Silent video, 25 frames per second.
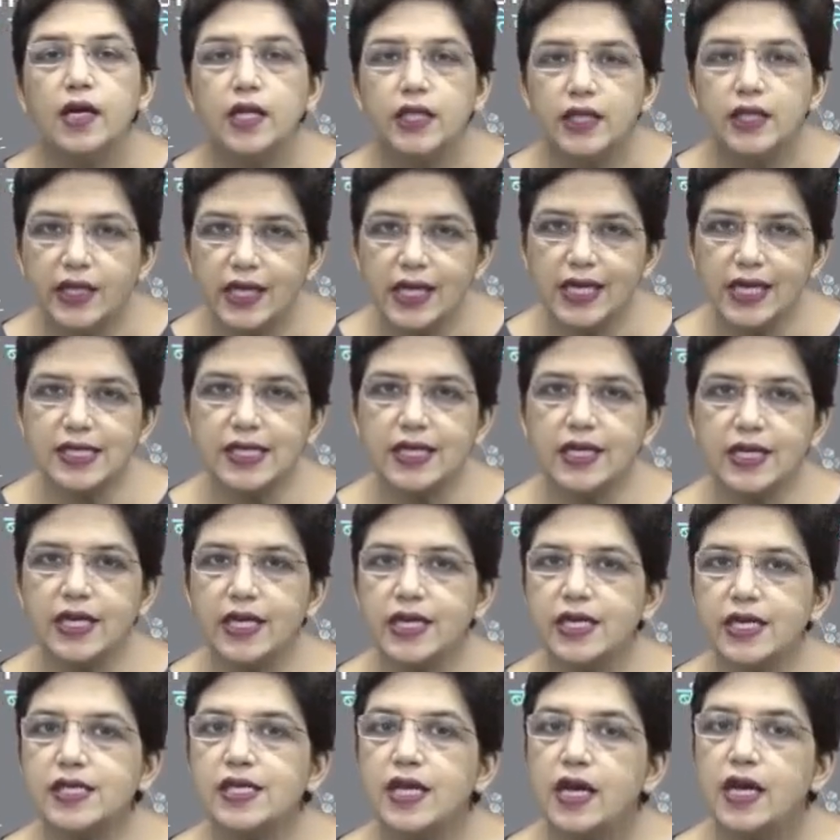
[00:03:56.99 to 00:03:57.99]
The reason
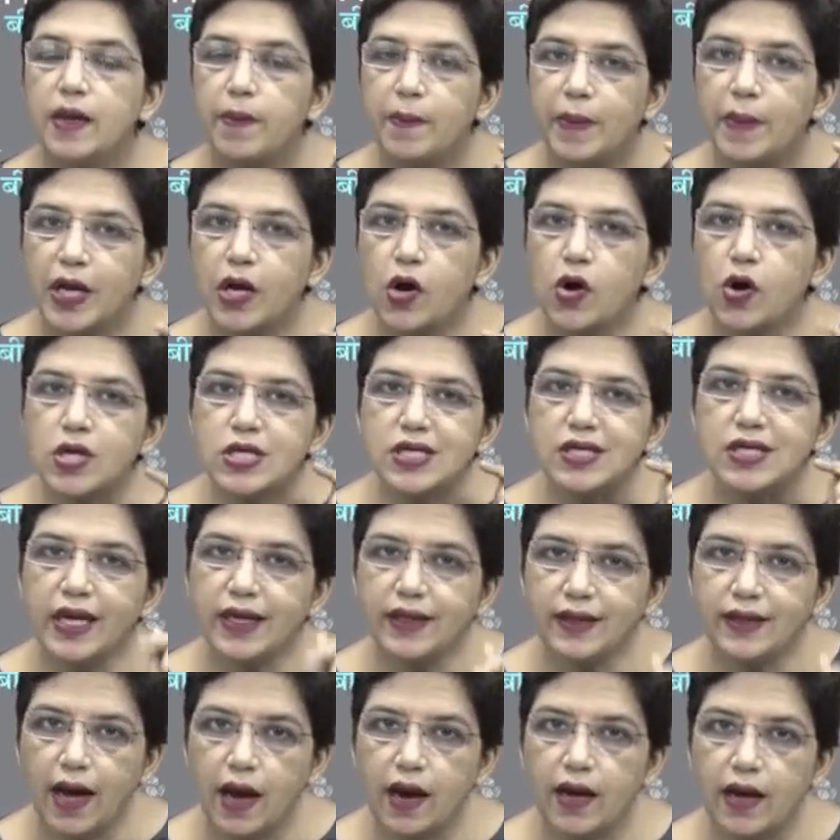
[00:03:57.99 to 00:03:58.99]
is because they
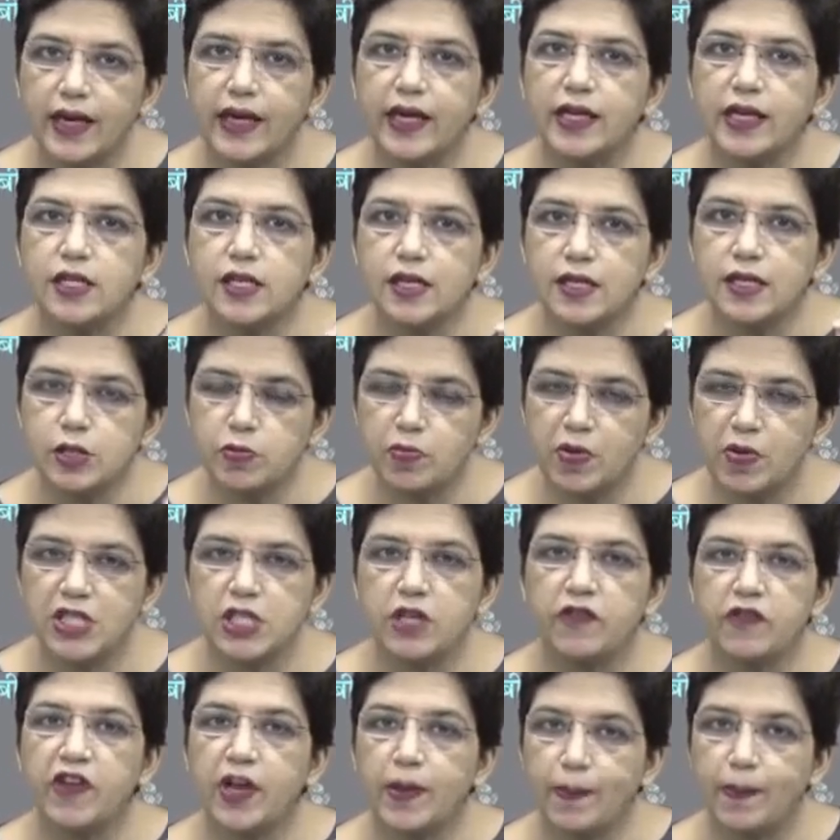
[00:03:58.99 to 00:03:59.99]
target a
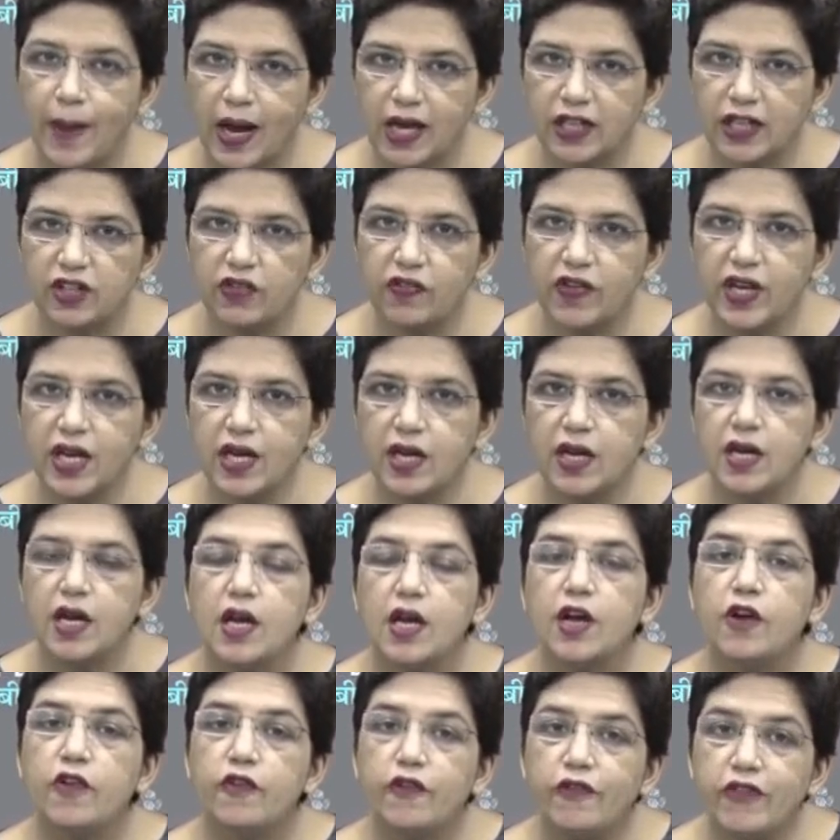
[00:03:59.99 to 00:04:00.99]
specific pathway
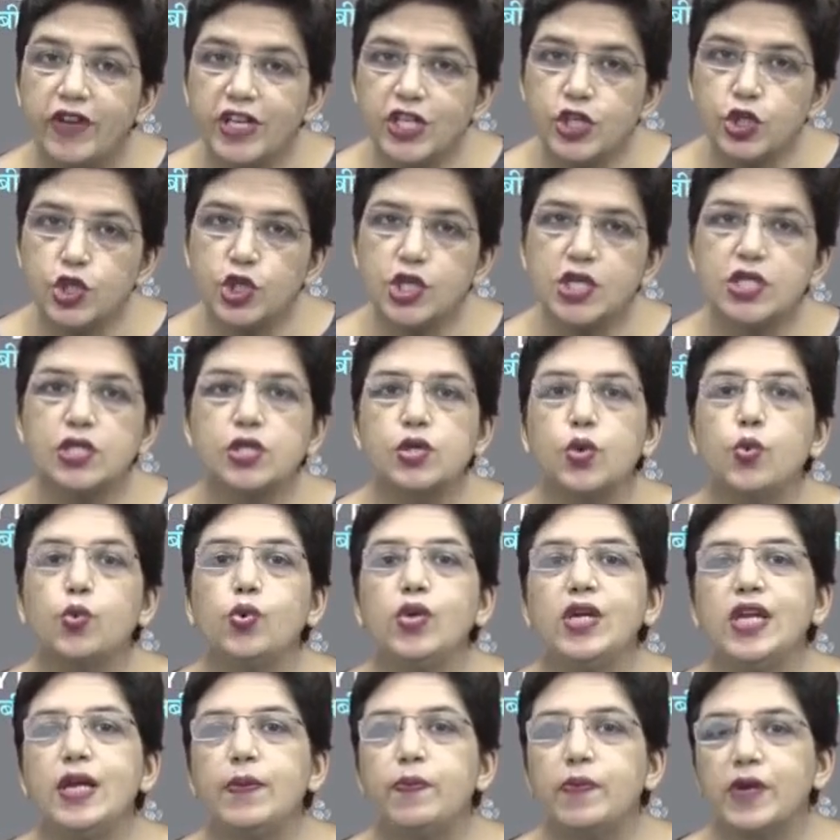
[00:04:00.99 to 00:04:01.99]
which is
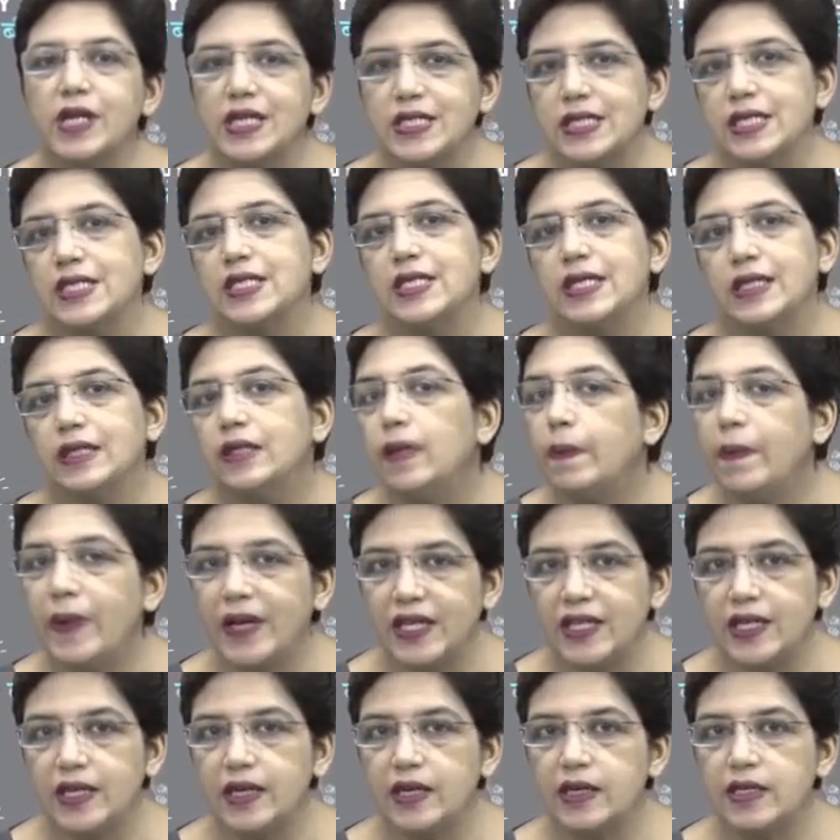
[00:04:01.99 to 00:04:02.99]
only present in the
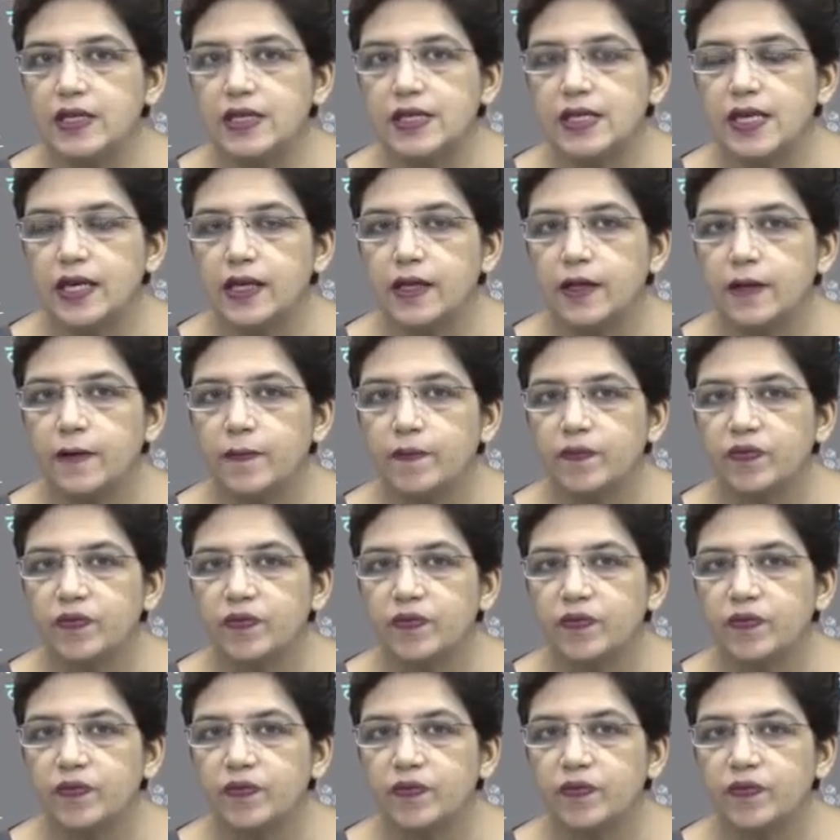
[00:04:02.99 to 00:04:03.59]
bacterial cell.